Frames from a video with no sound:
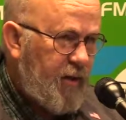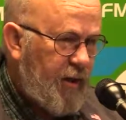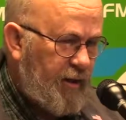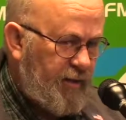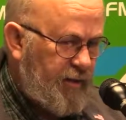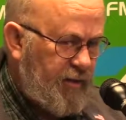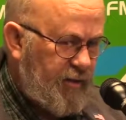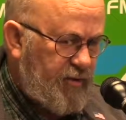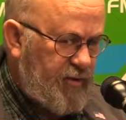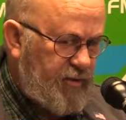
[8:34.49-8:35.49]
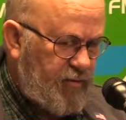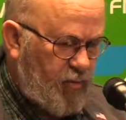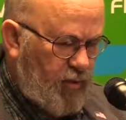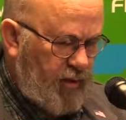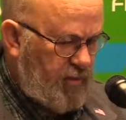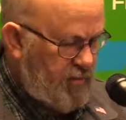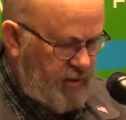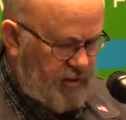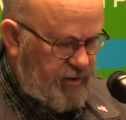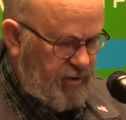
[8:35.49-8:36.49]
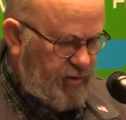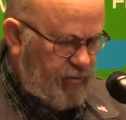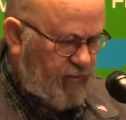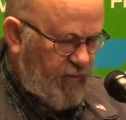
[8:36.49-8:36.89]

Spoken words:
And it's just